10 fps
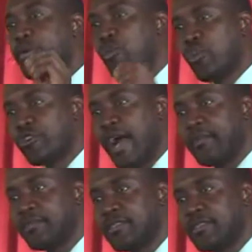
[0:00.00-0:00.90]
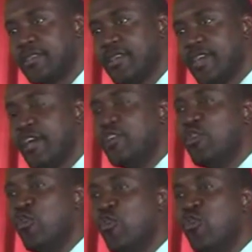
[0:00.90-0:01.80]
programs,
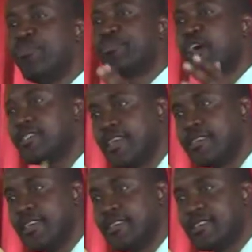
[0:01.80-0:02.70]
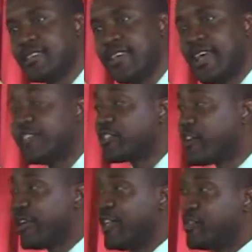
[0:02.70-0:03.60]
no processes, and
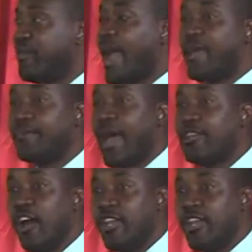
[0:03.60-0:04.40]
certainly to my, my